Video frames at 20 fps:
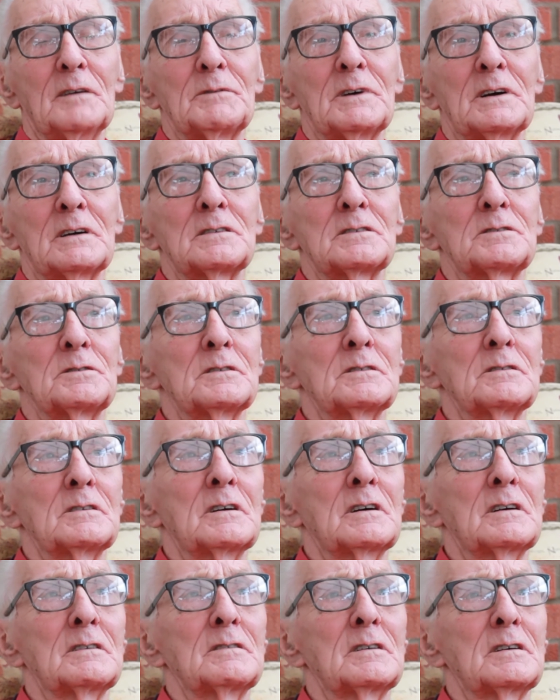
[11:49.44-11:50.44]
But
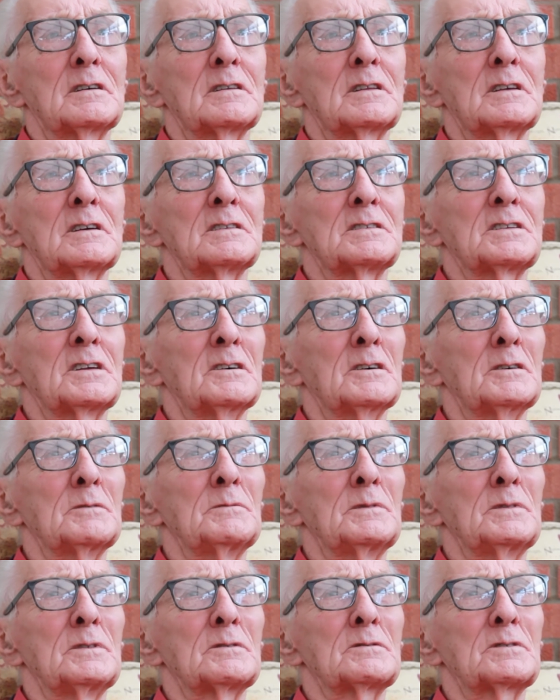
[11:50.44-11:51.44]
at that
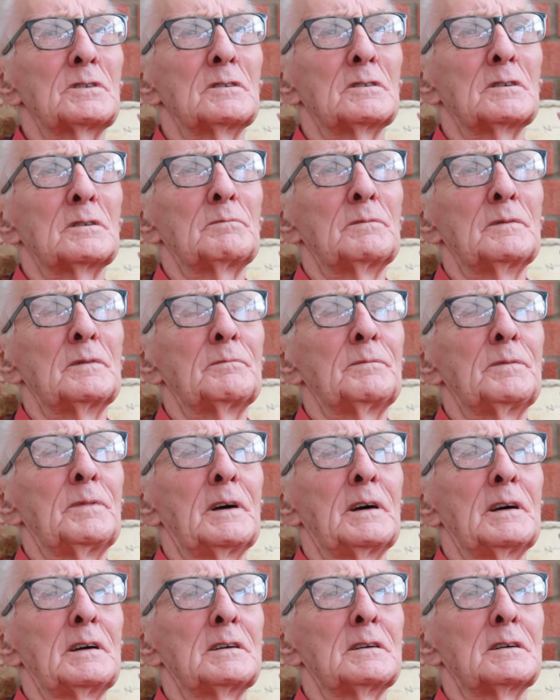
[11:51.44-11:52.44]
time, you've got to
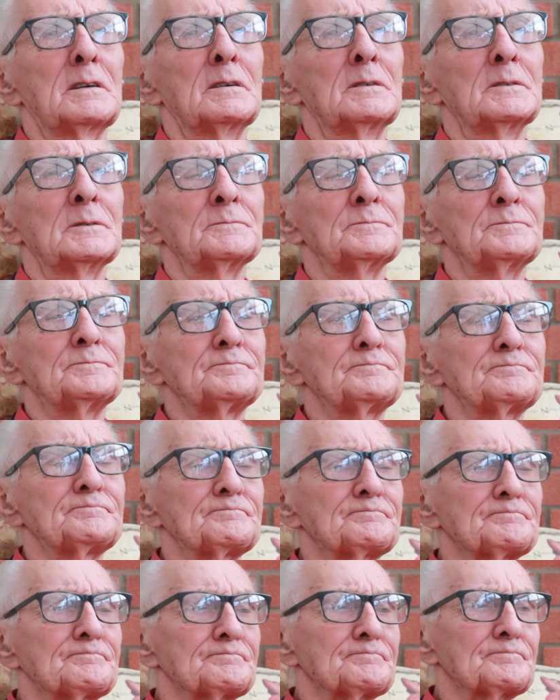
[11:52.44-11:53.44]
pay
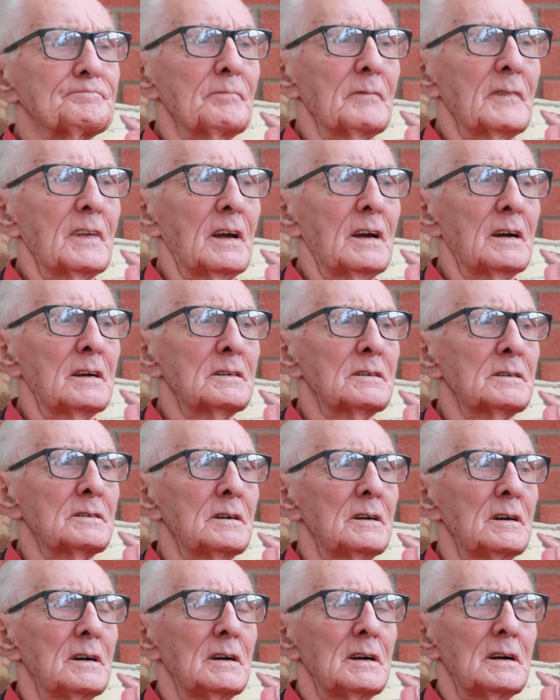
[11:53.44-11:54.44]

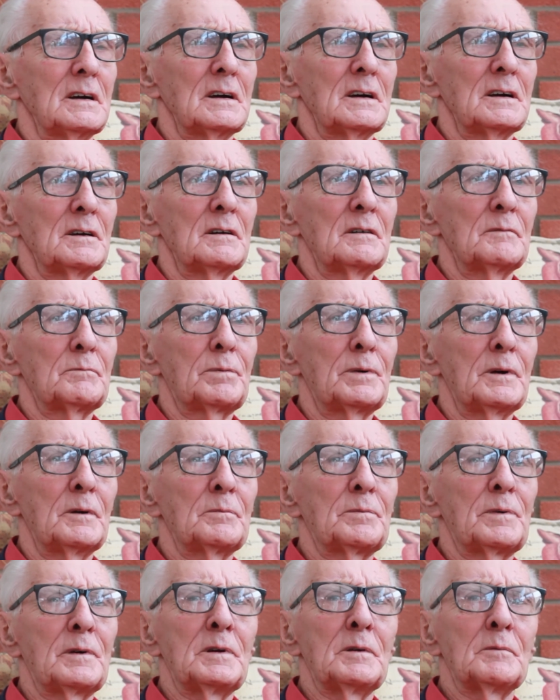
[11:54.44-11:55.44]
a
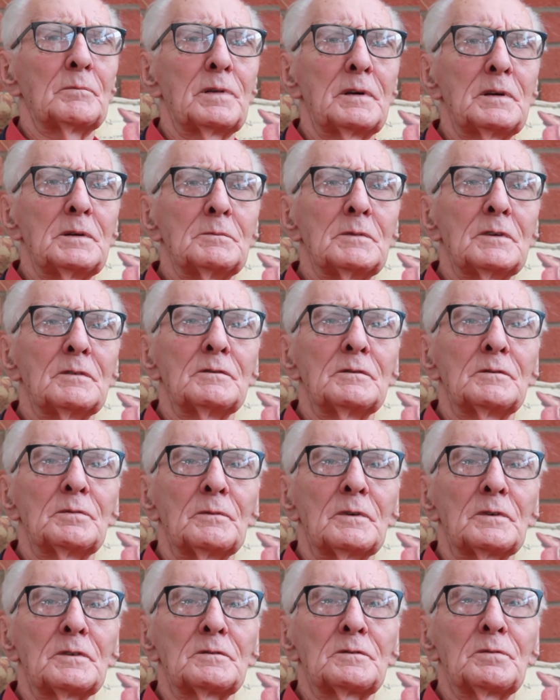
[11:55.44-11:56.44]
premium
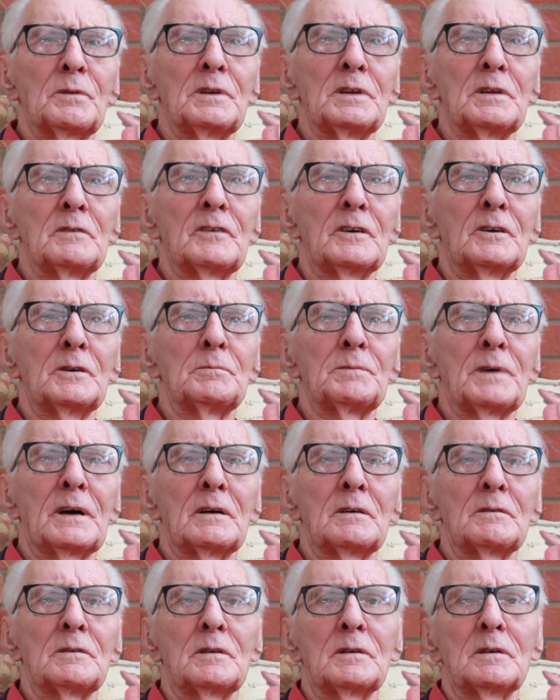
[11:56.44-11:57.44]

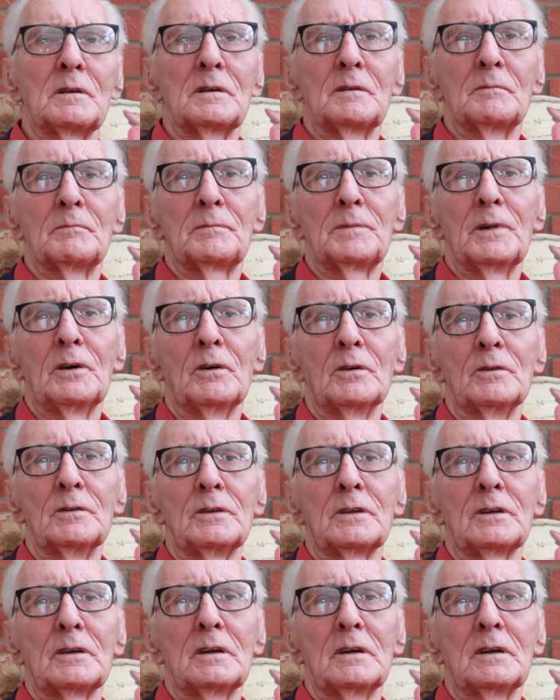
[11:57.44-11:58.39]
£25 bond.